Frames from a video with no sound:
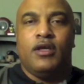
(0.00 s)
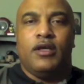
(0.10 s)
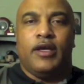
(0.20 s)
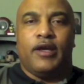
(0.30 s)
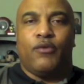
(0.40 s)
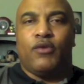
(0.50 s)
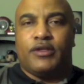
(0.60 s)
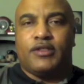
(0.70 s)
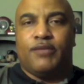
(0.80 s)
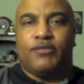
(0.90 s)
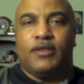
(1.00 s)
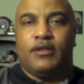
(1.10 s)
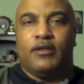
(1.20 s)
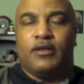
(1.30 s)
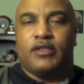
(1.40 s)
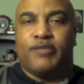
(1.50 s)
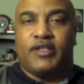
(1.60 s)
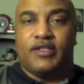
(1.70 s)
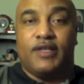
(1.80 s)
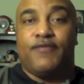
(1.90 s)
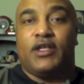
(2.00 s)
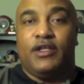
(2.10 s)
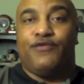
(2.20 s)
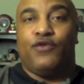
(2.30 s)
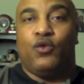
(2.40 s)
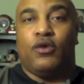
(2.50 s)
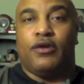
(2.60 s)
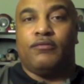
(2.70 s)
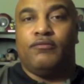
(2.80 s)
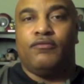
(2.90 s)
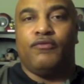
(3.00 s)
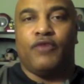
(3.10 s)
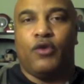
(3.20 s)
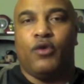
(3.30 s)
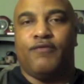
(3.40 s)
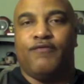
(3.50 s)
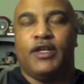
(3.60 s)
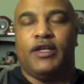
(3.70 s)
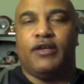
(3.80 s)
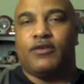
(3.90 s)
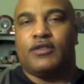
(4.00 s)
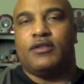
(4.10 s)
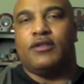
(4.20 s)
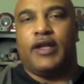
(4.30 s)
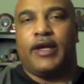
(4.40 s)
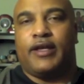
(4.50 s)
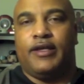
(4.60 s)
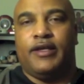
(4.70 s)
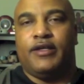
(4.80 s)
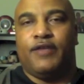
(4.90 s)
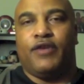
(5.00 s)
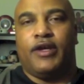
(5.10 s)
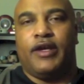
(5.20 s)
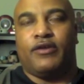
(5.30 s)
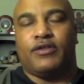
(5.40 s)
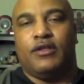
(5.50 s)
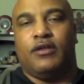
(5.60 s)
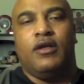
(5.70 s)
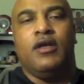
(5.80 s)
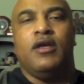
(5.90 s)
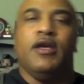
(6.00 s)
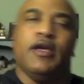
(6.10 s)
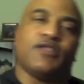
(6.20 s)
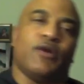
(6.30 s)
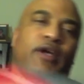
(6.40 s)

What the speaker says: And I wanted something specifically for recording videos that I can get different angles on. And so I